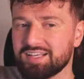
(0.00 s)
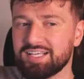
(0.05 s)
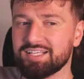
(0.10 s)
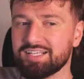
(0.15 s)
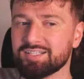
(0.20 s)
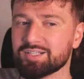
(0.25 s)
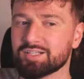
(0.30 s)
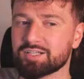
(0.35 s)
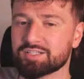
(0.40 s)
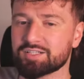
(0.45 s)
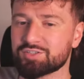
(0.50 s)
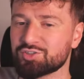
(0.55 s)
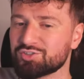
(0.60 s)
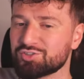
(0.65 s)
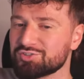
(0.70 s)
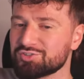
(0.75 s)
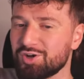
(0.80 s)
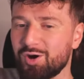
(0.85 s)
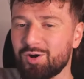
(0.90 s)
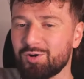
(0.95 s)
He looked
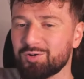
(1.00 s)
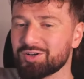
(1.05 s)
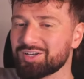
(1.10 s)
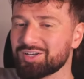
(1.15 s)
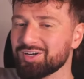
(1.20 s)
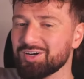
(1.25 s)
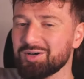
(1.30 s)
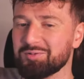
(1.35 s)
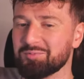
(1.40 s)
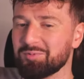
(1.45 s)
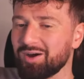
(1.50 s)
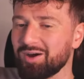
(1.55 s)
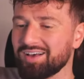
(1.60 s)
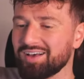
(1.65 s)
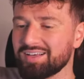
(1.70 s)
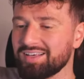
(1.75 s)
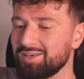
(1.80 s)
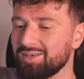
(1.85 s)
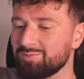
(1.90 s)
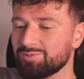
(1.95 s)
so good
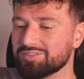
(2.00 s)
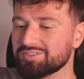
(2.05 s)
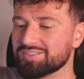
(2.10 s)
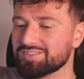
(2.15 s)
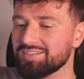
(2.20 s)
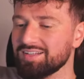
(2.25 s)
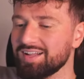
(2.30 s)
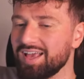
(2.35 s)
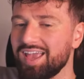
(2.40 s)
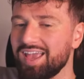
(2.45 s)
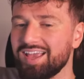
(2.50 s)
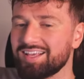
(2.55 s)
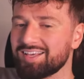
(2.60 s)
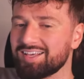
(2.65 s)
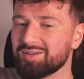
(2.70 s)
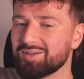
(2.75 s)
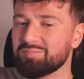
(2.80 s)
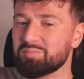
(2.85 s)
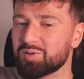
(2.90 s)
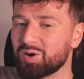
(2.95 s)
while he was
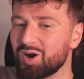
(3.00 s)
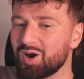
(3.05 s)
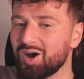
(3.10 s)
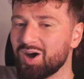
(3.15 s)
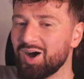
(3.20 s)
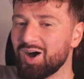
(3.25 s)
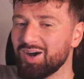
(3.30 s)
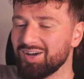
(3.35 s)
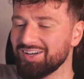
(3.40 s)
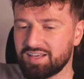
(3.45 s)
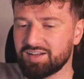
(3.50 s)
naked, bro.